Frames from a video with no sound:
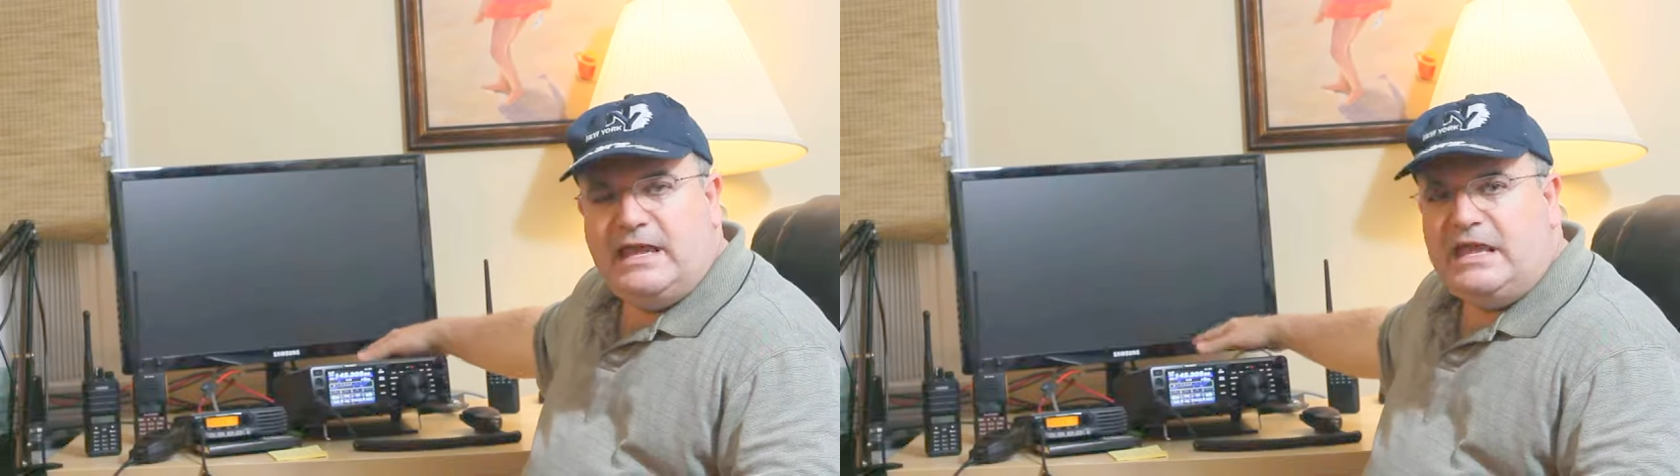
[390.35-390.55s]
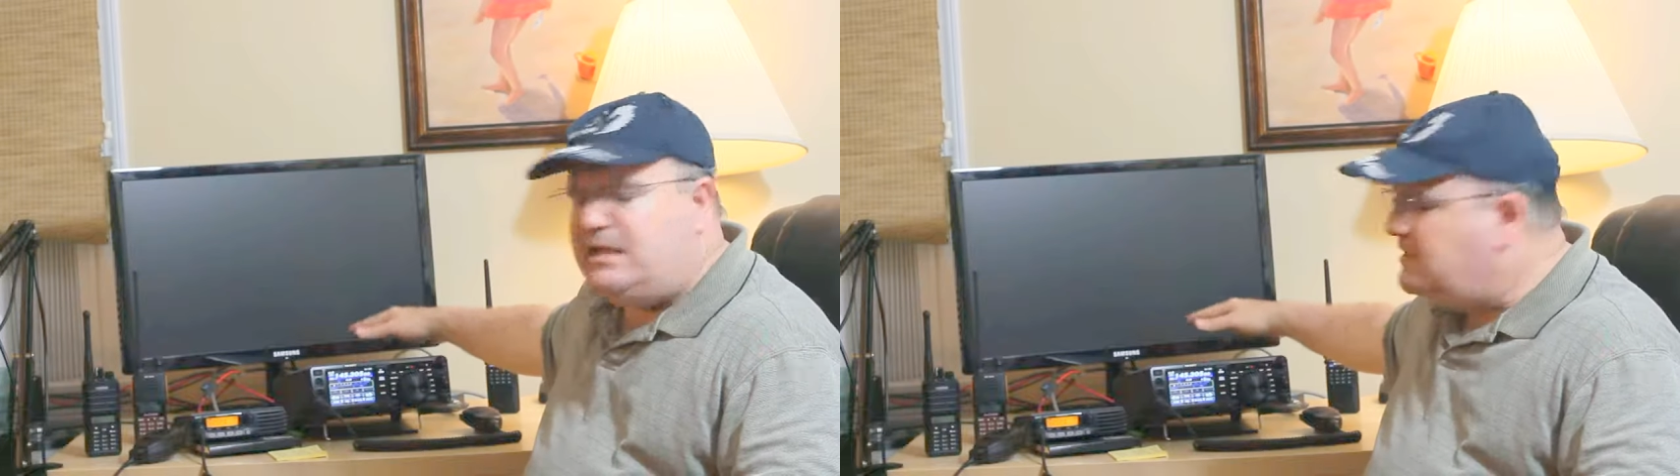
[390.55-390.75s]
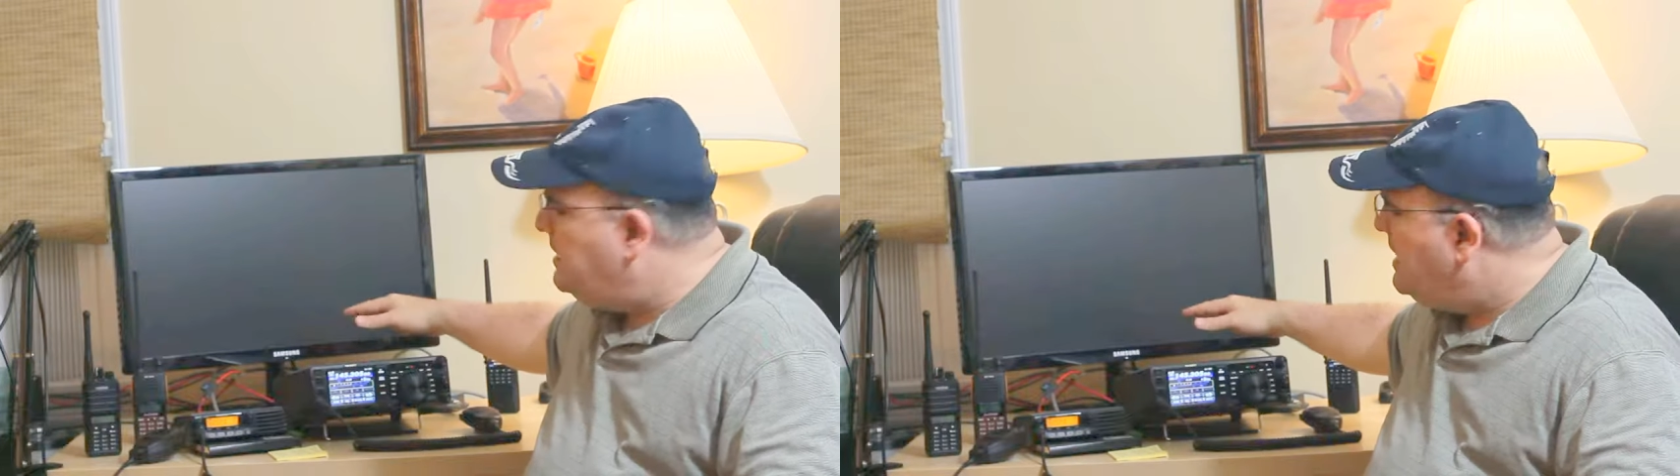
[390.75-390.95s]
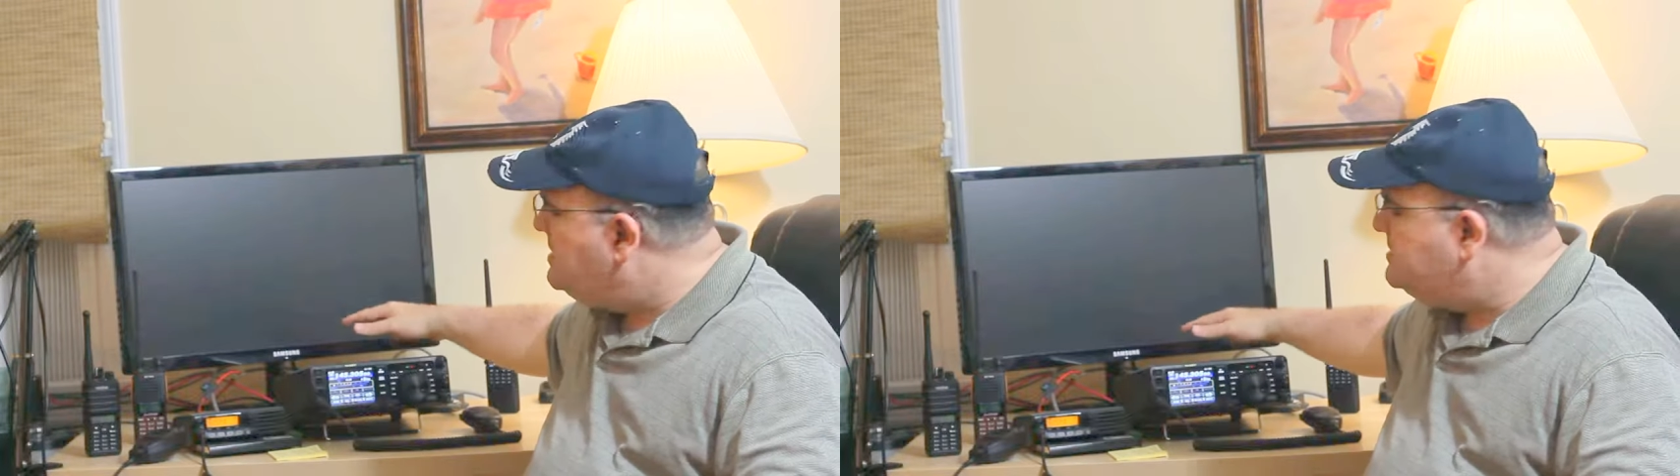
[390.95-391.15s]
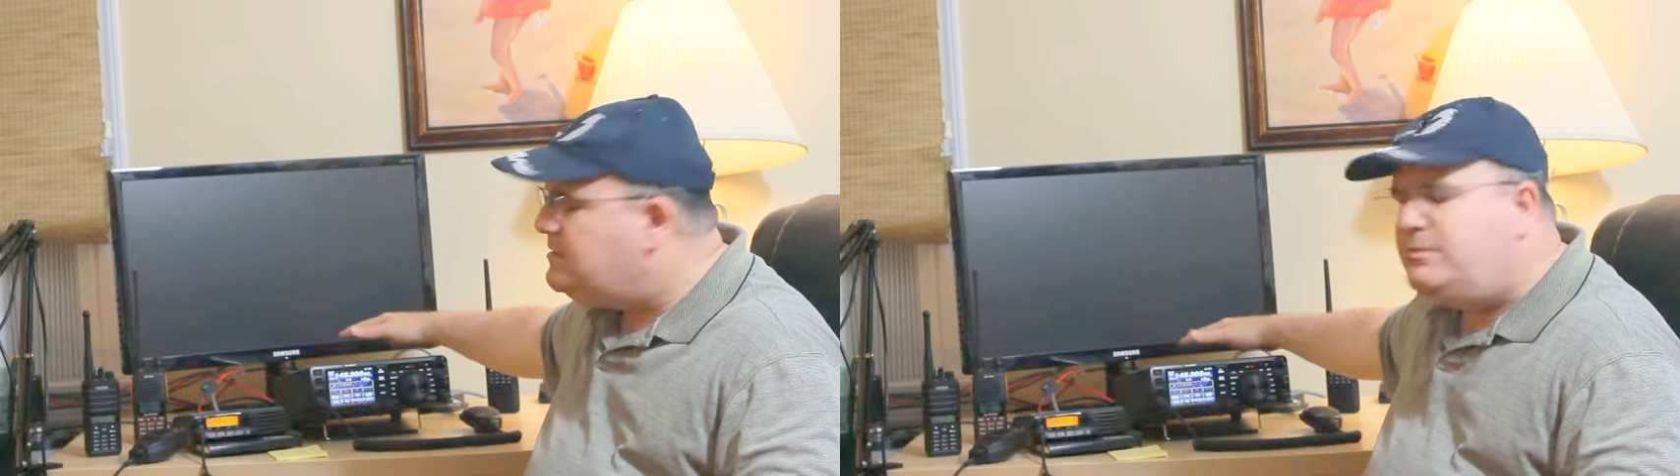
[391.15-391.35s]
And it
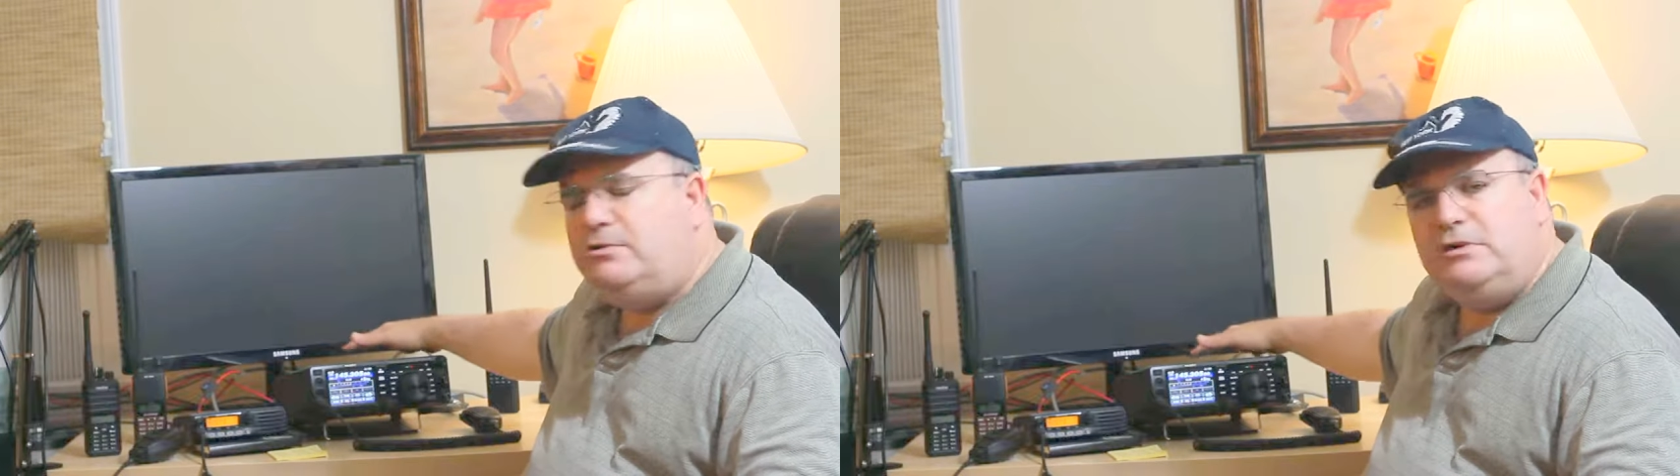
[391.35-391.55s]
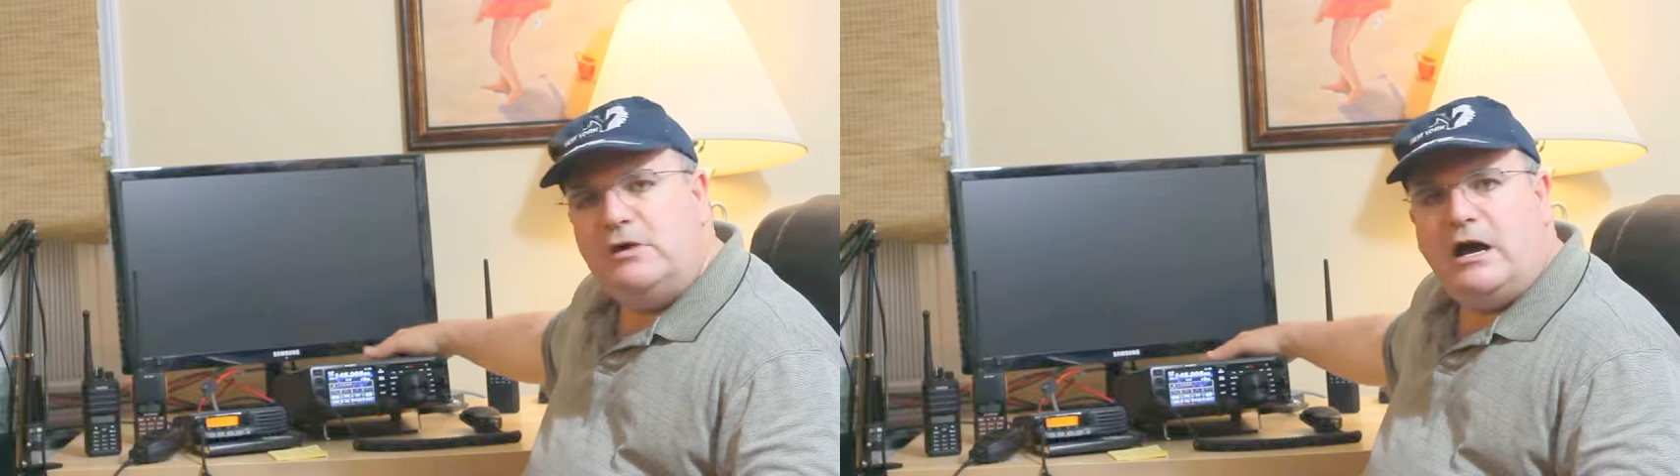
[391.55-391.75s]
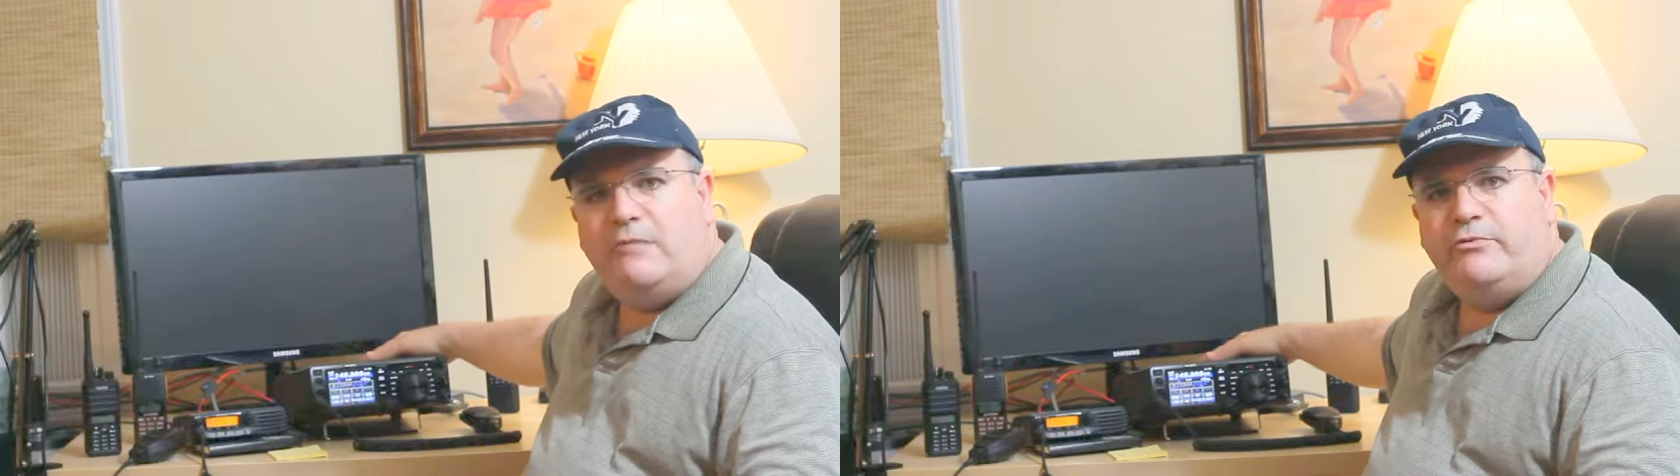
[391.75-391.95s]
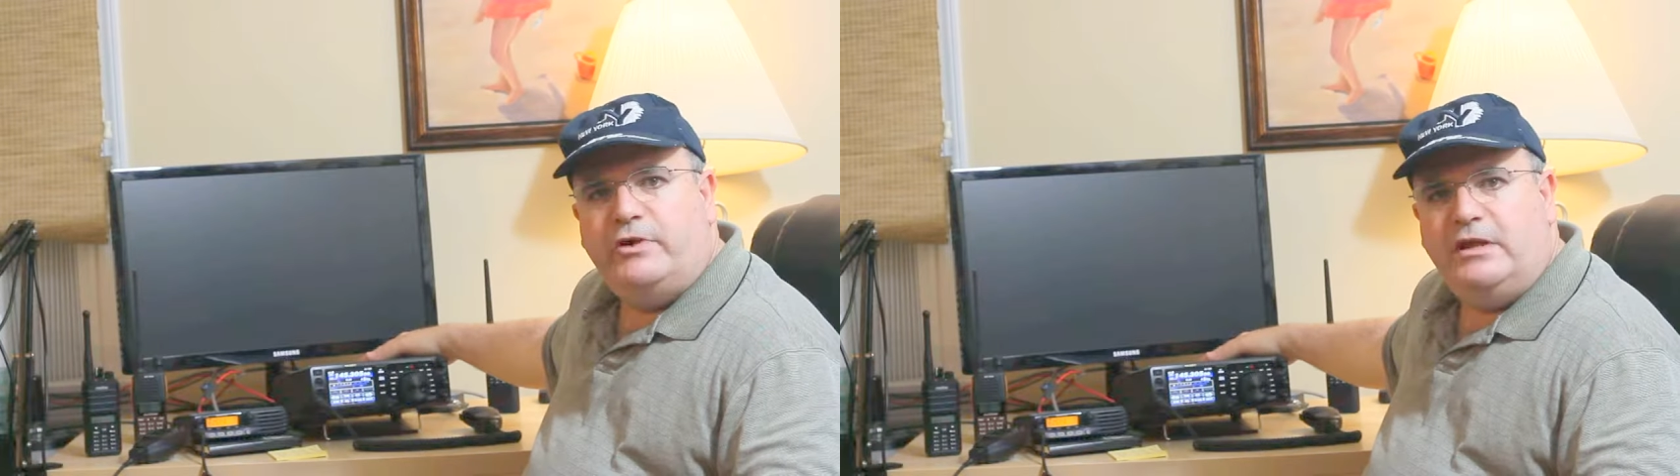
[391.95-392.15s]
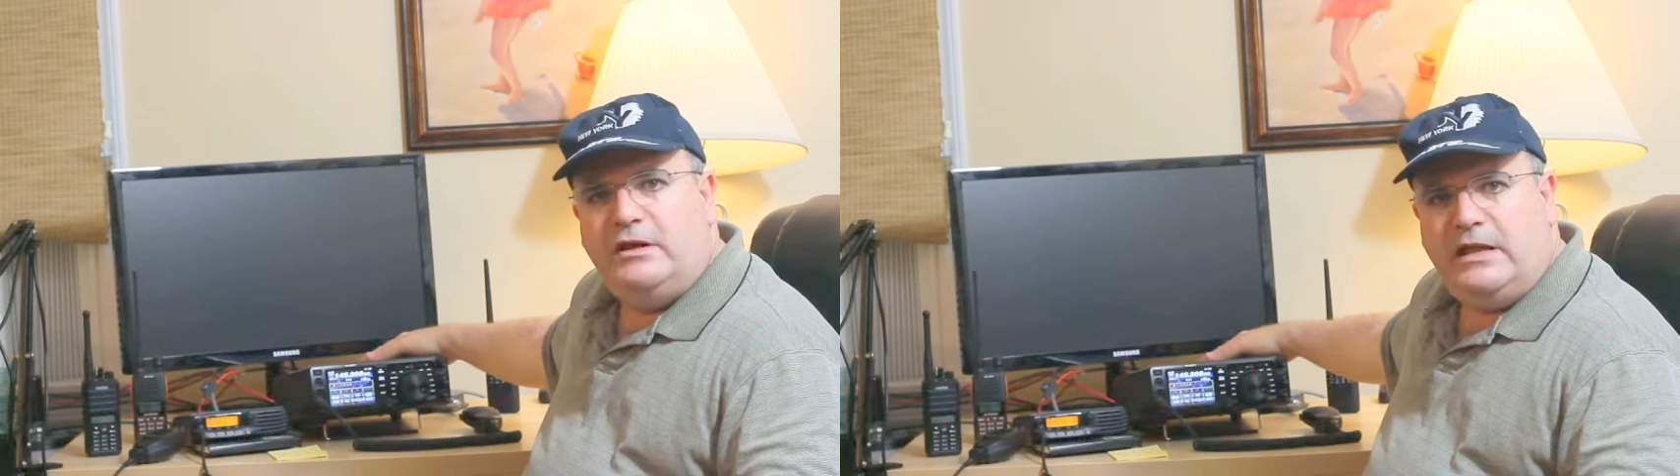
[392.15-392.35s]
has the ability to
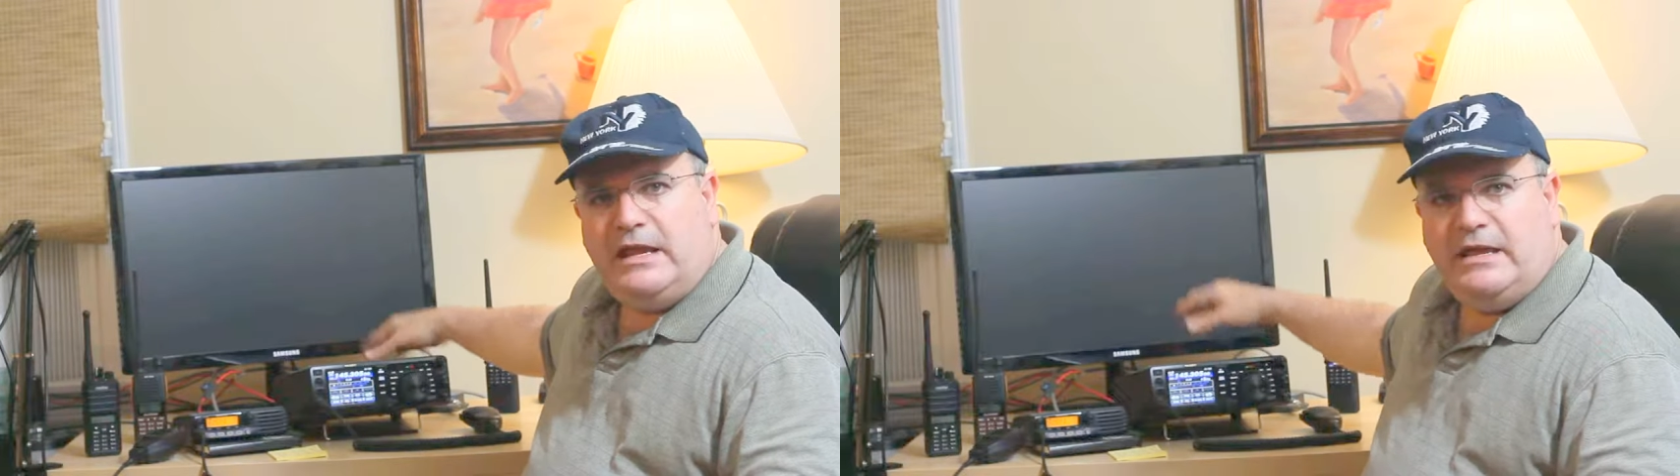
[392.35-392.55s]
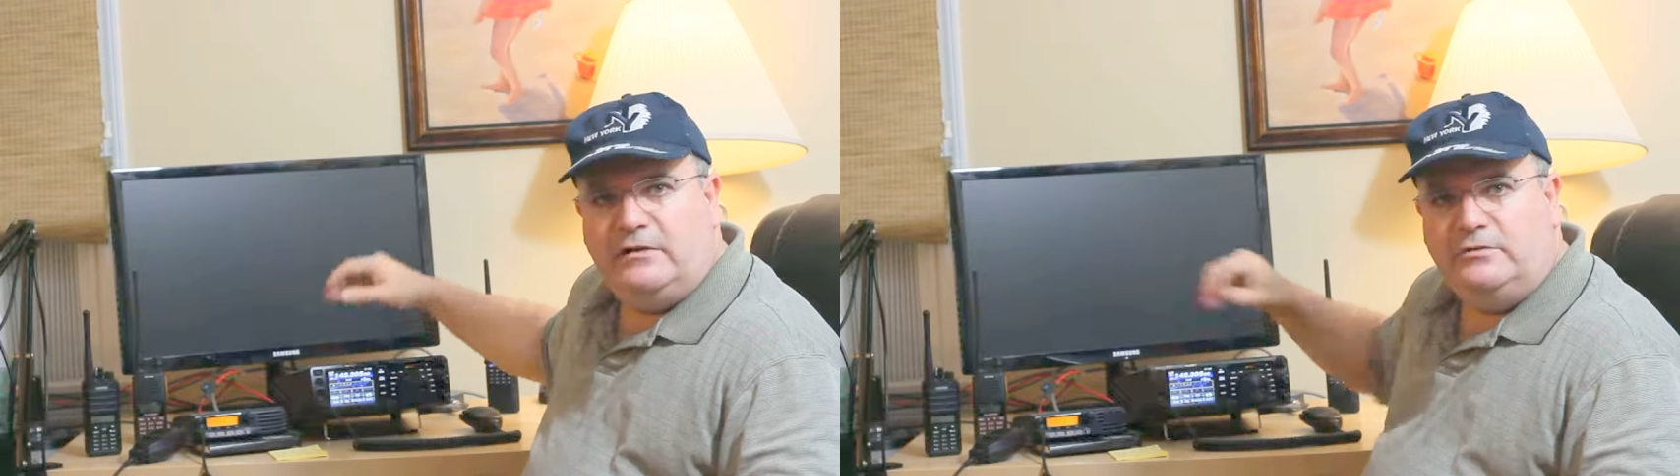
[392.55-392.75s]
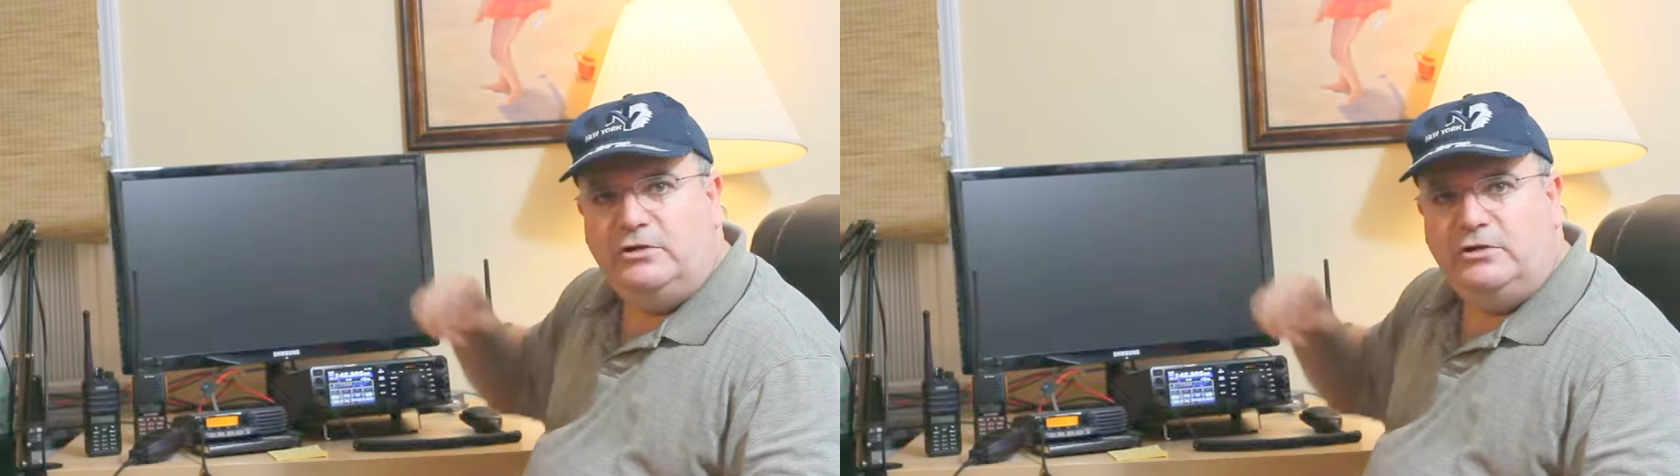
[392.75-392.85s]
operate at